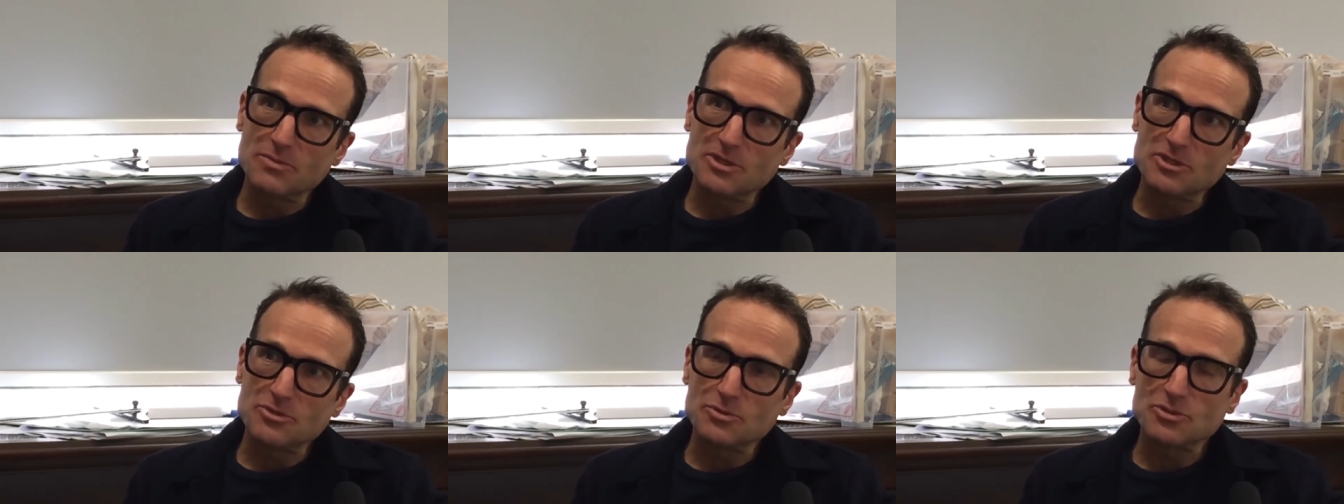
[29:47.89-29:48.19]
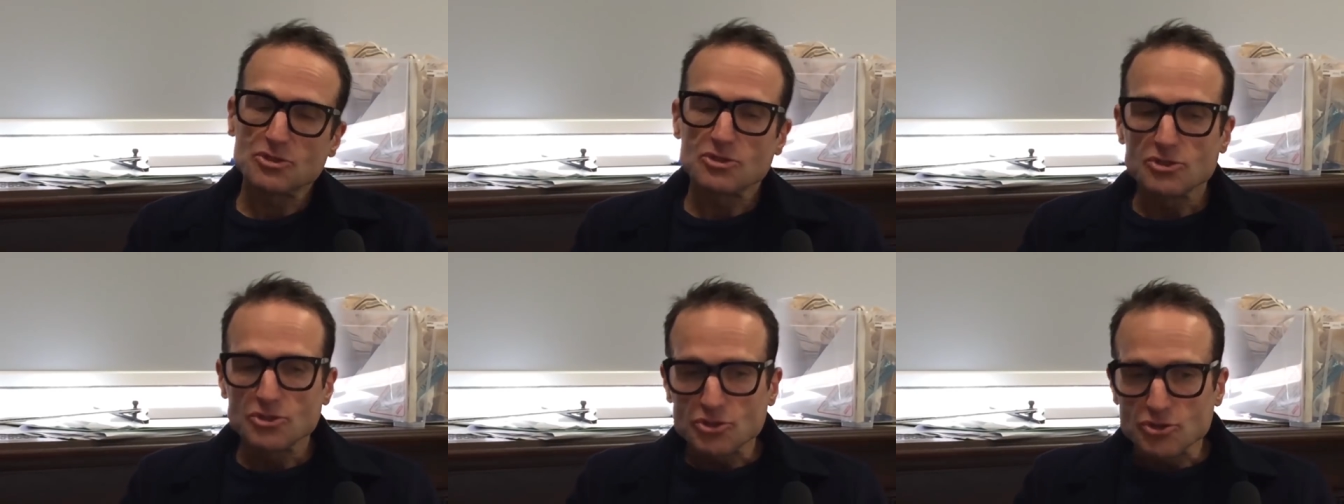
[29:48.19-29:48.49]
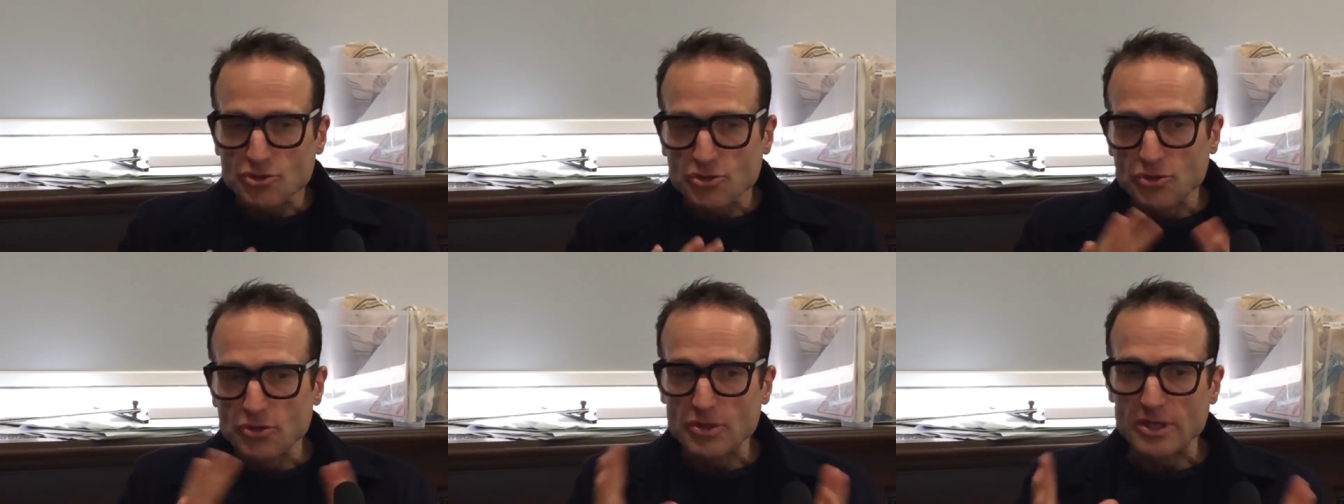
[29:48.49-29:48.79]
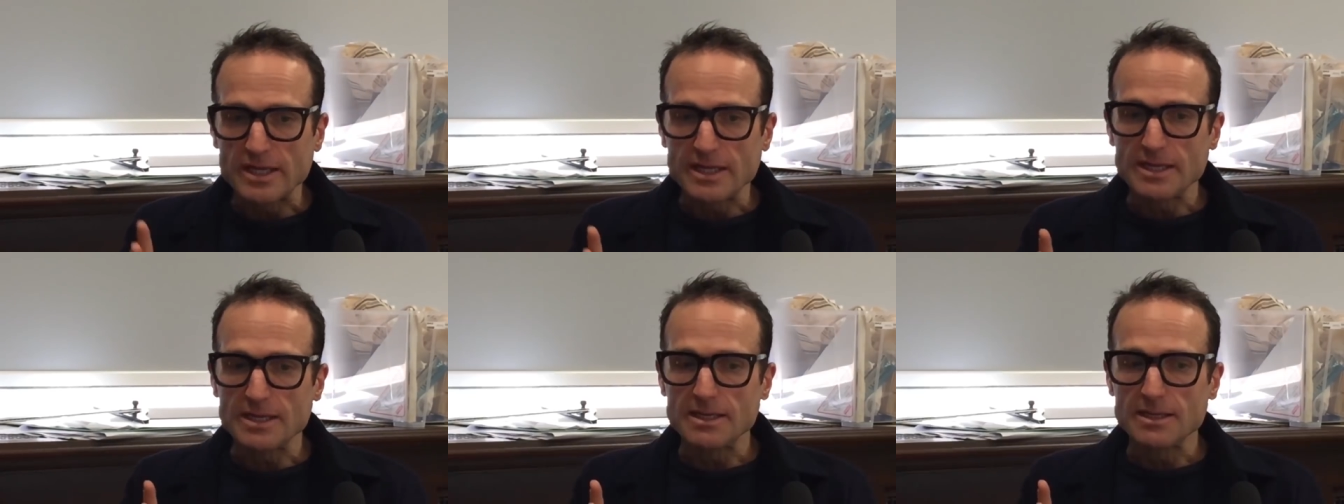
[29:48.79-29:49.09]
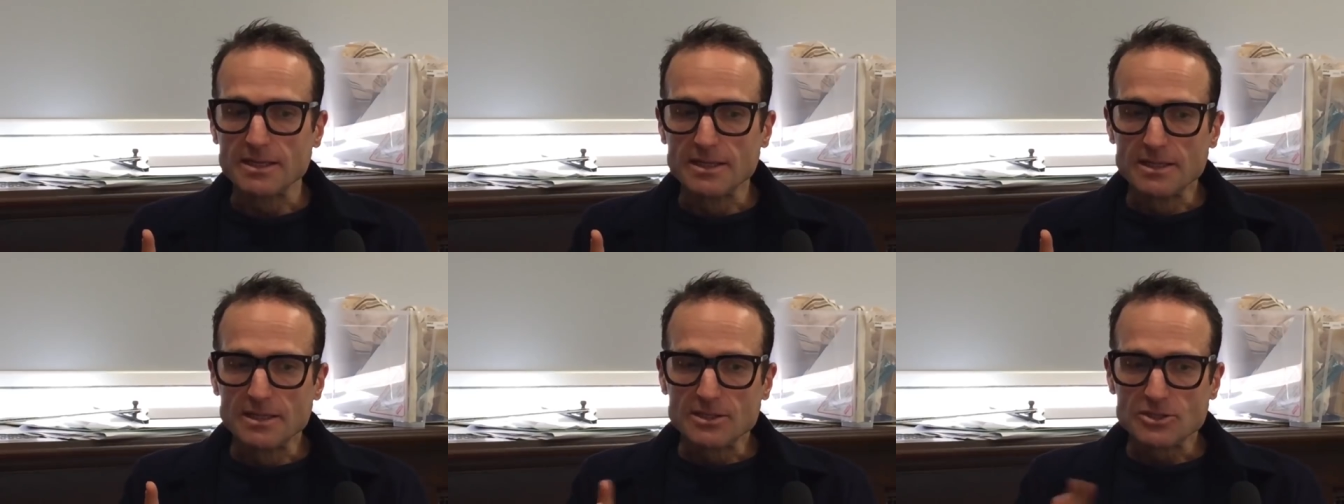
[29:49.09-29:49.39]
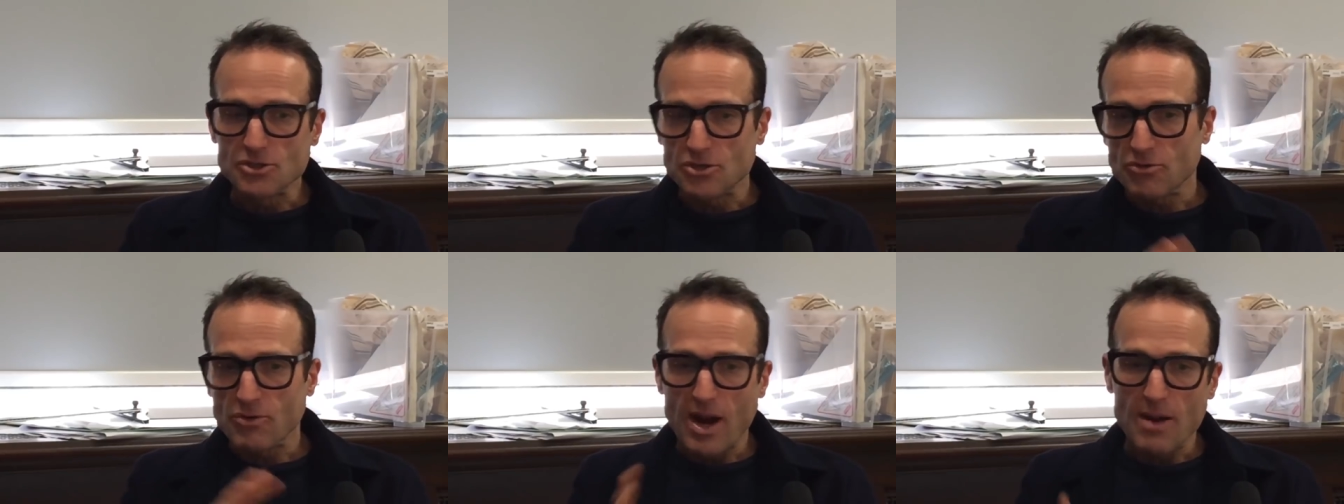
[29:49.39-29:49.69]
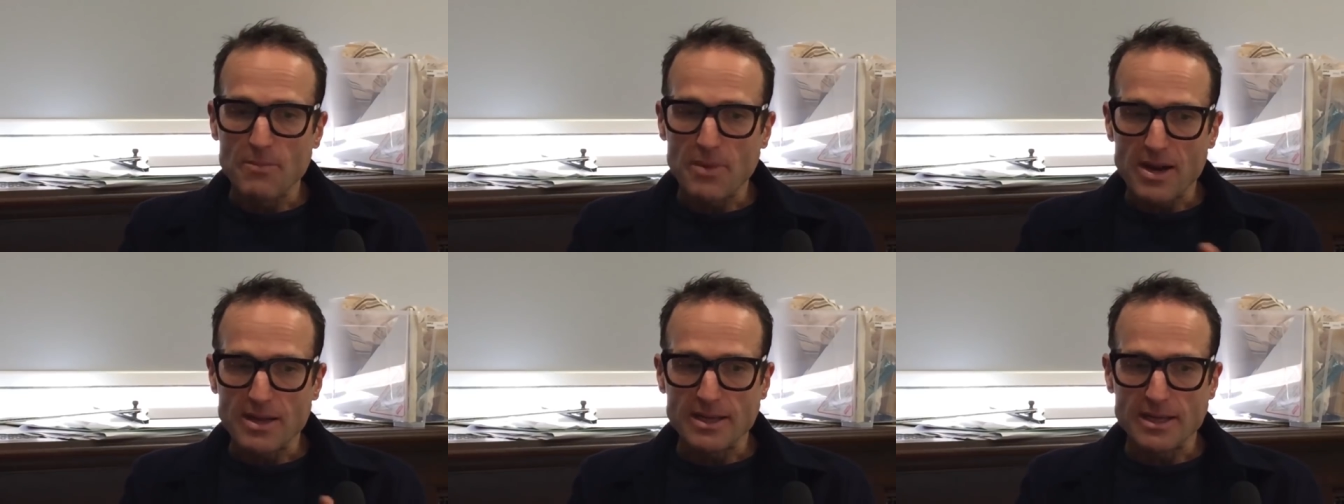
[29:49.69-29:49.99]
which was truly sort of
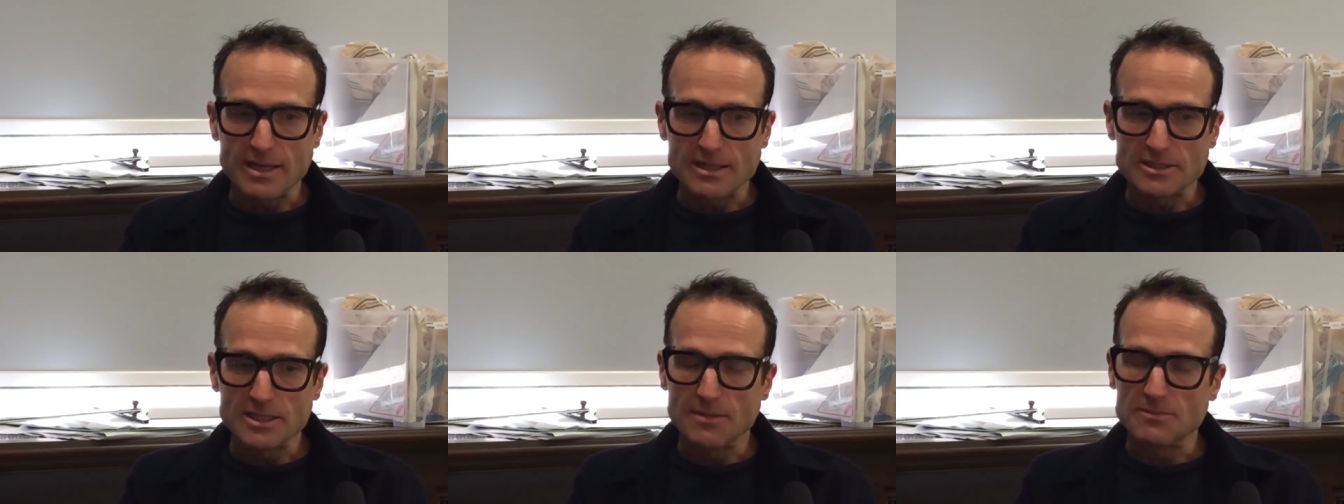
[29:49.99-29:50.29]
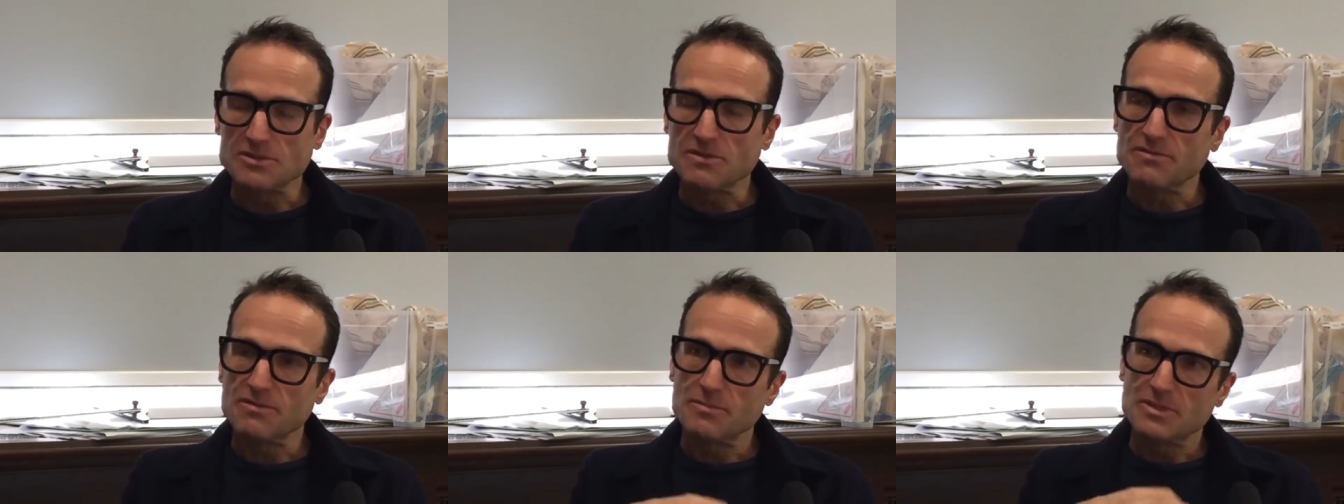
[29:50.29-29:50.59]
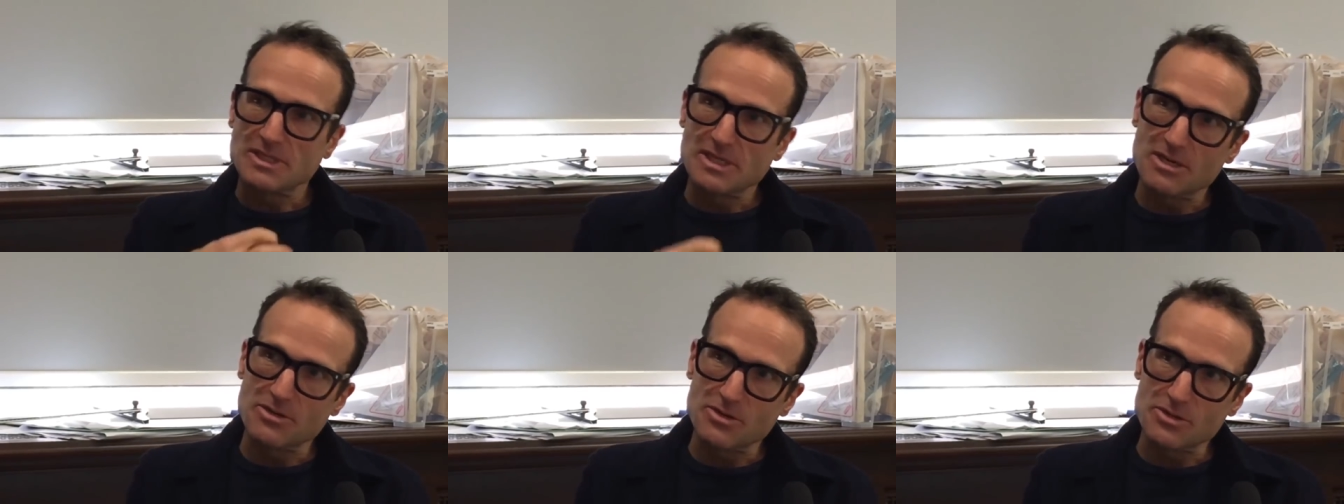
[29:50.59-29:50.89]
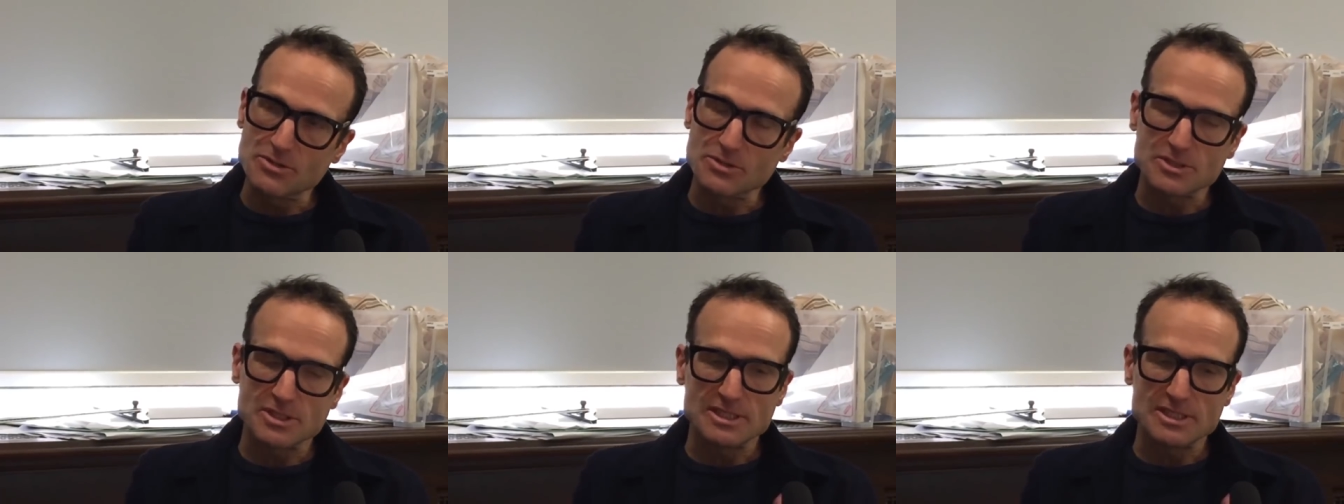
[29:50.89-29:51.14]
groundbreaking in terms of the materials,